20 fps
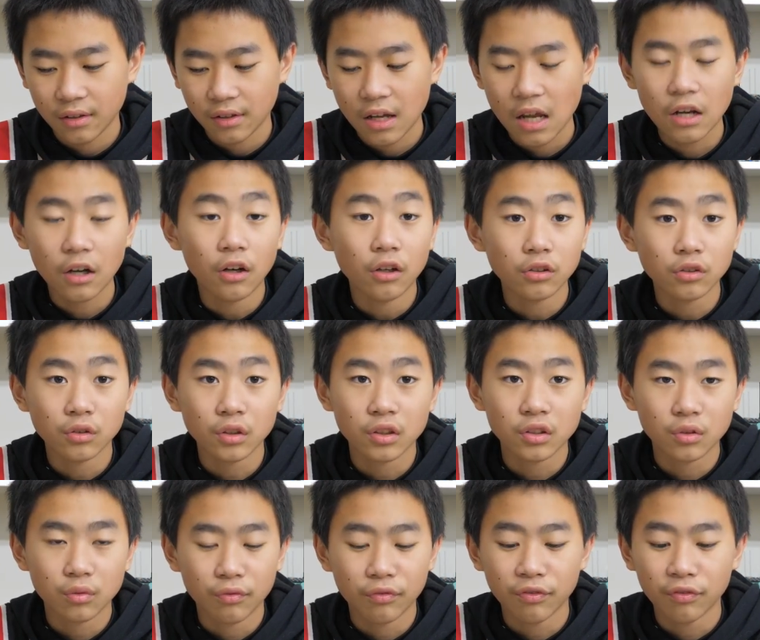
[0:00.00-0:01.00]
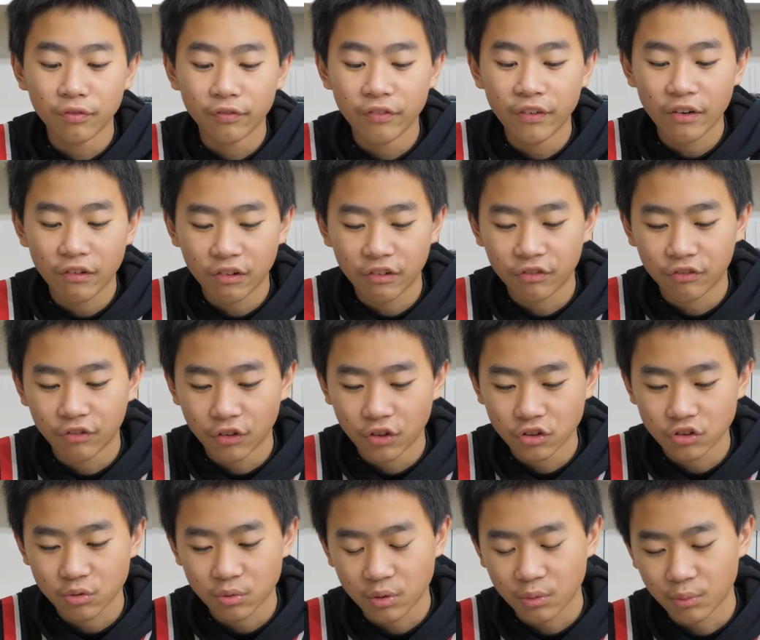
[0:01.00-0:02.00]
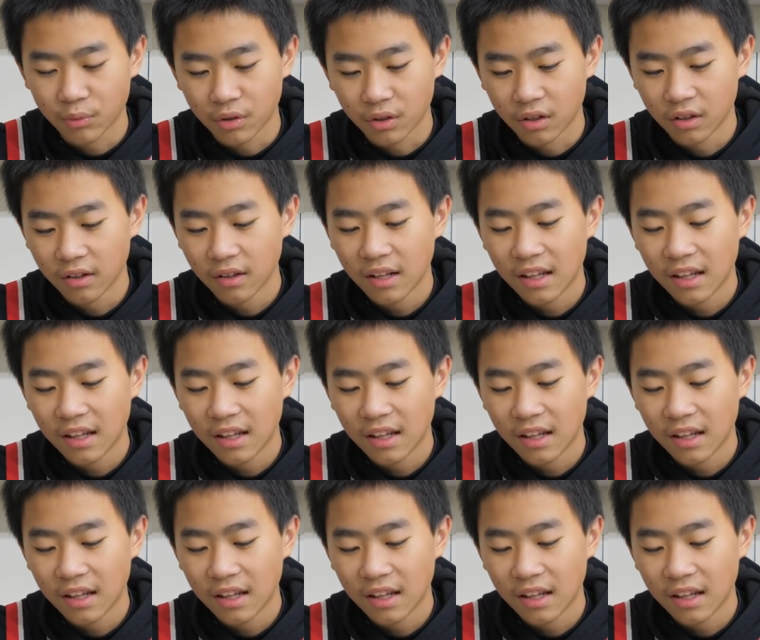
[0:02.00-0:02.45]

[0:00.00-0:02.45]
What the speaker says: and also its very first one where